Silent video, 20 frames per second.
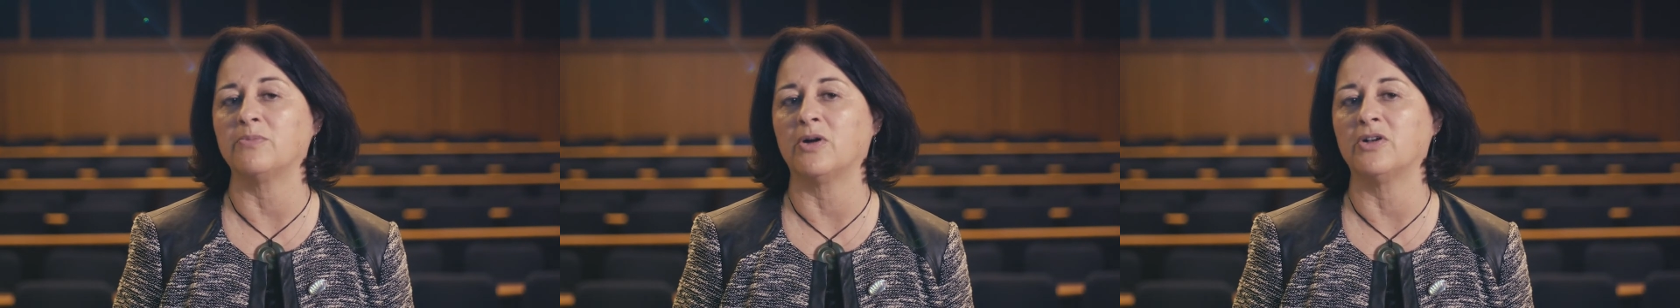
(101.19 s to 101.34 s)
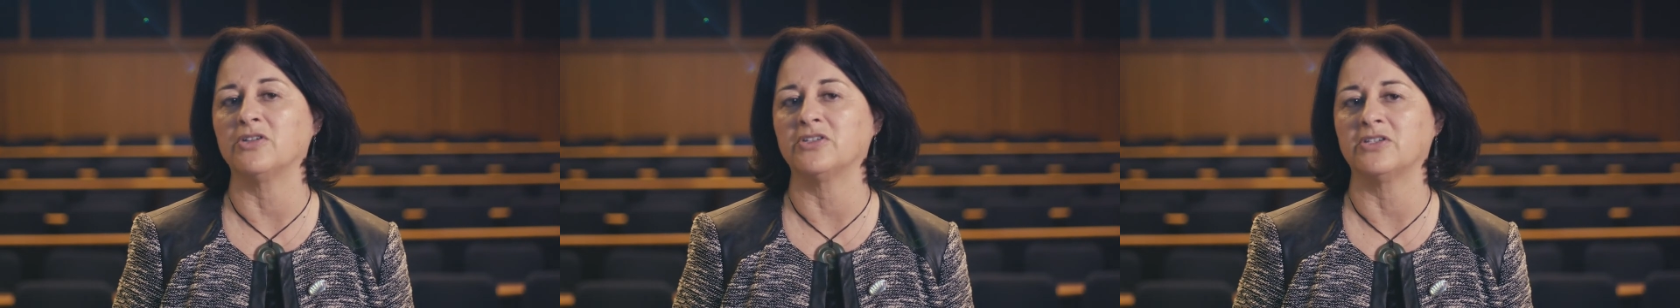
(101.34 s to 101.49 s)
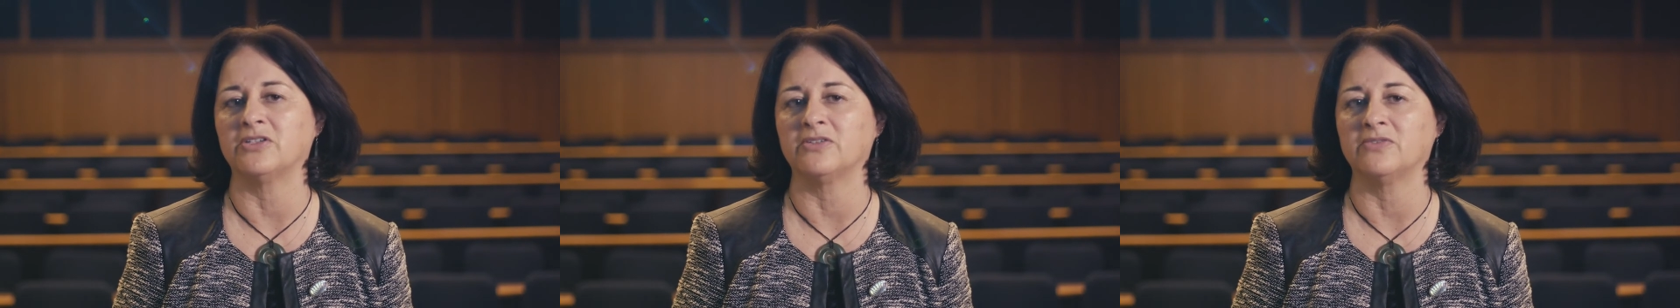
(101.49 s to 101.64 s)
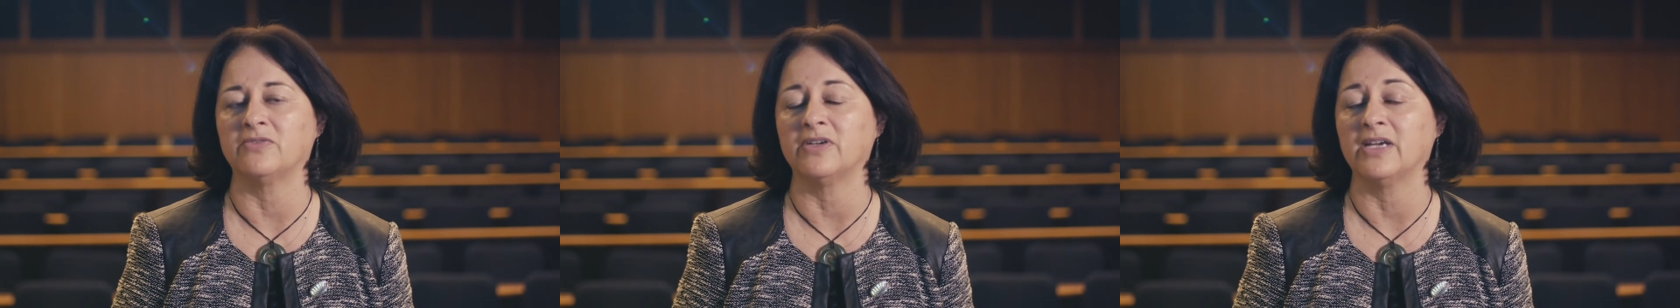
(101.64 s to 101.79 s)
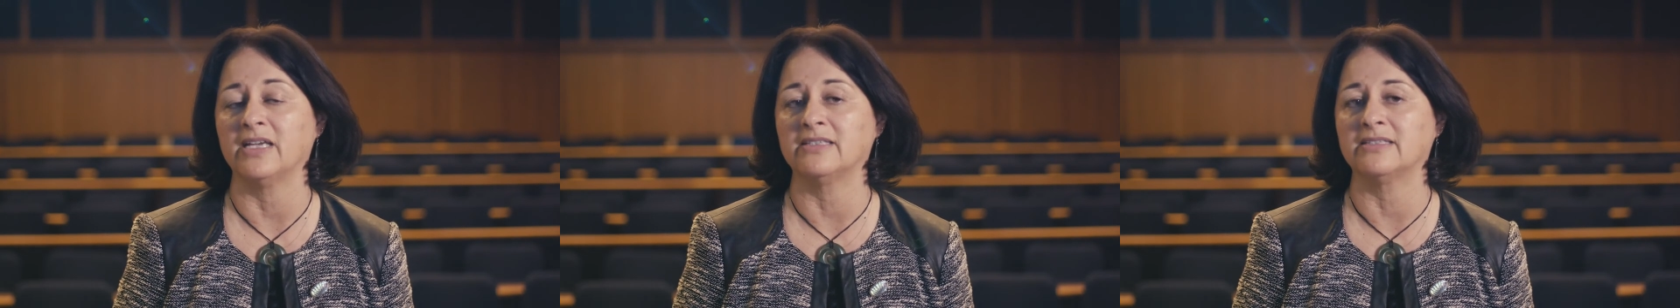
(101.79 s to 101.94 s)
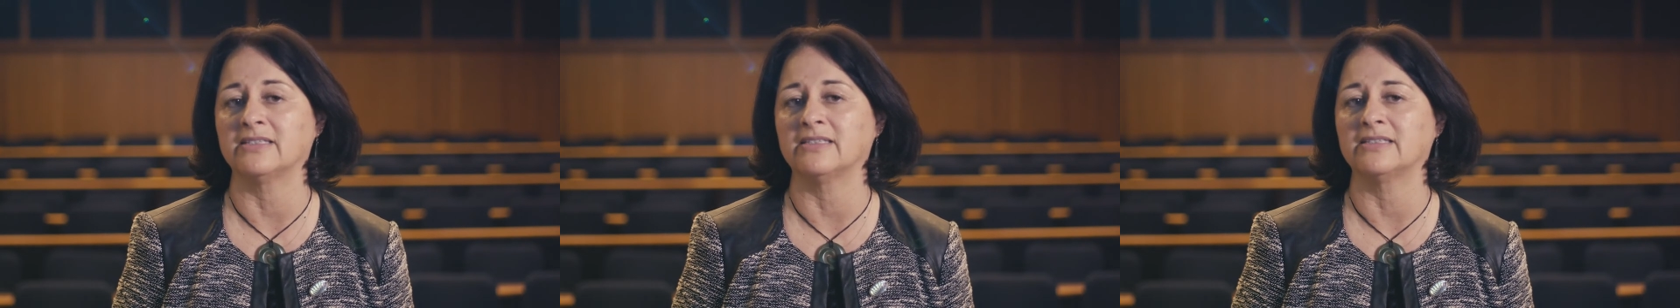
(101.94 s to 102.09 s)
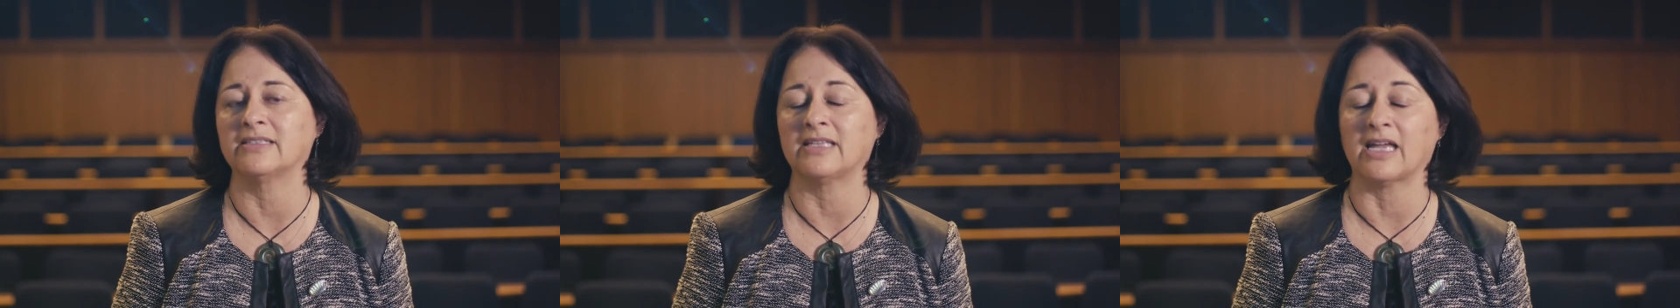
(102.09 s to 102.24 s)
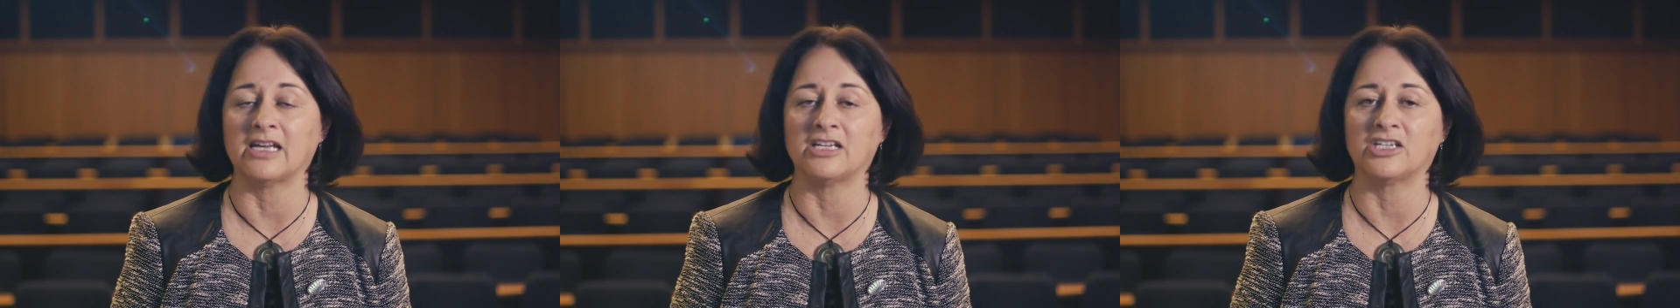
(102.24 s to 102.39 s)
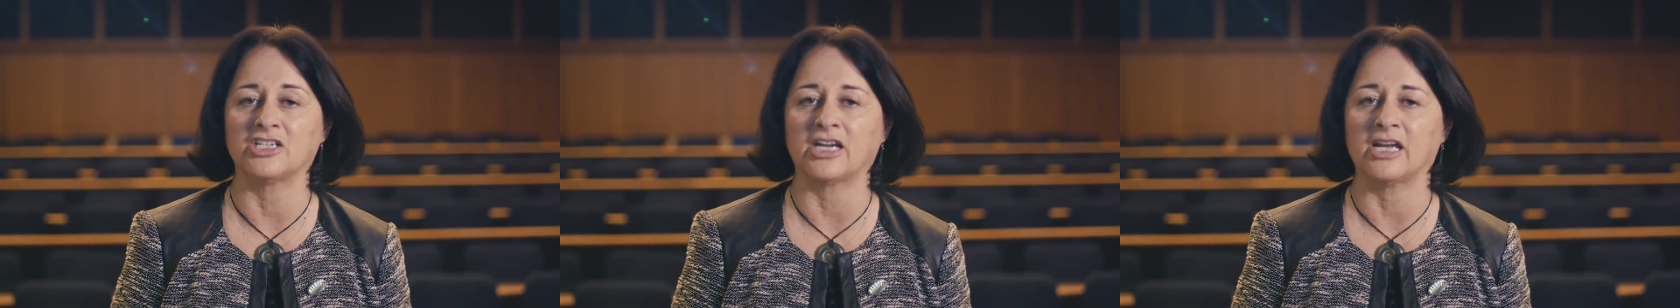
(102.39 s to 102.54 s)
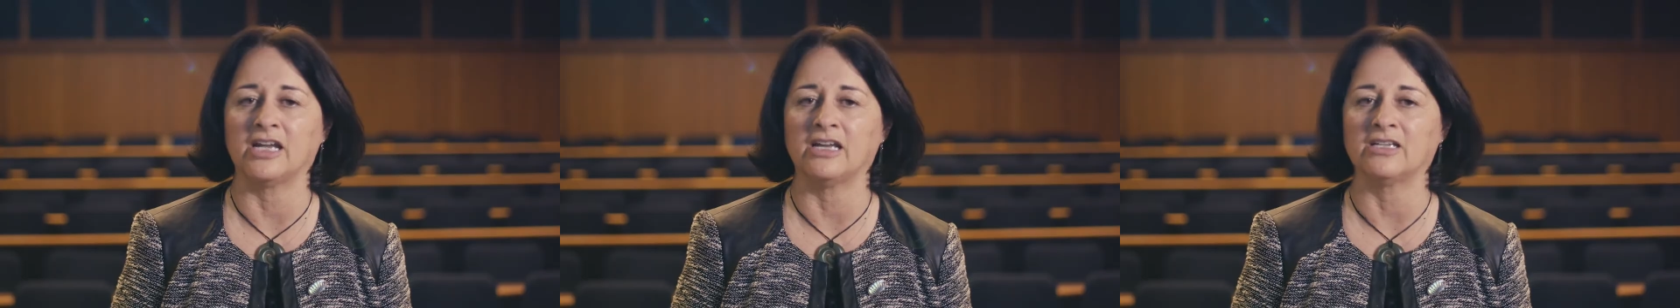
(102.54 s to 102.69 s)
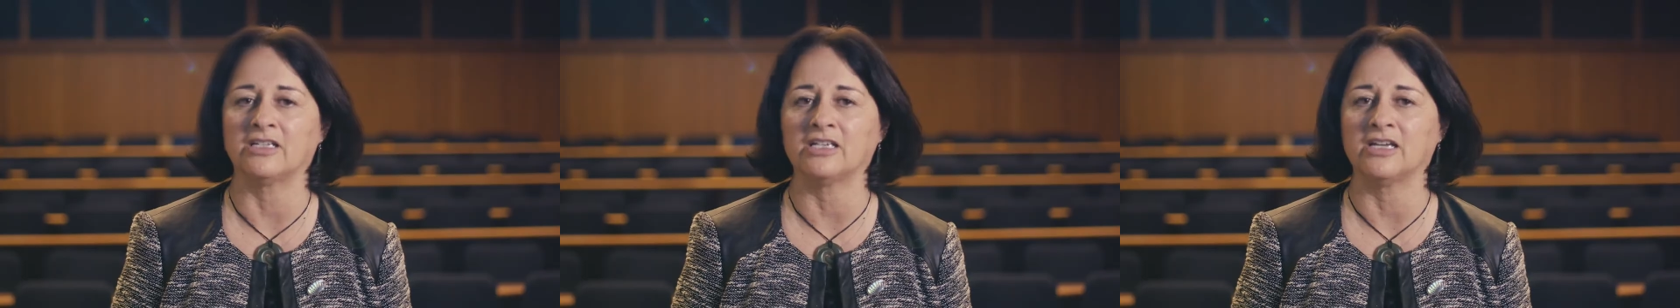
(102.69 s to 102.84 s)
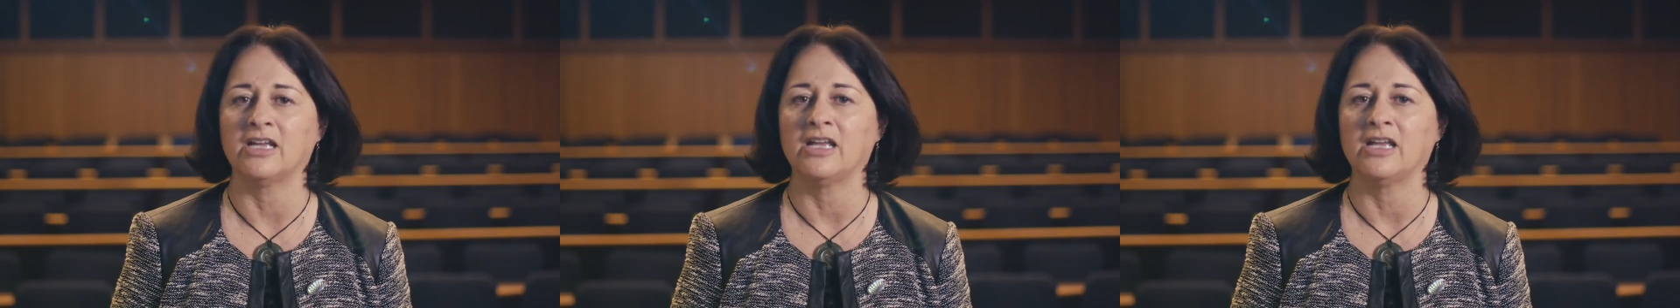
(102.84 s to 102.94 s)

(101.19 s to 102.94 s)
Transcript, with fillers: positive and sustained change.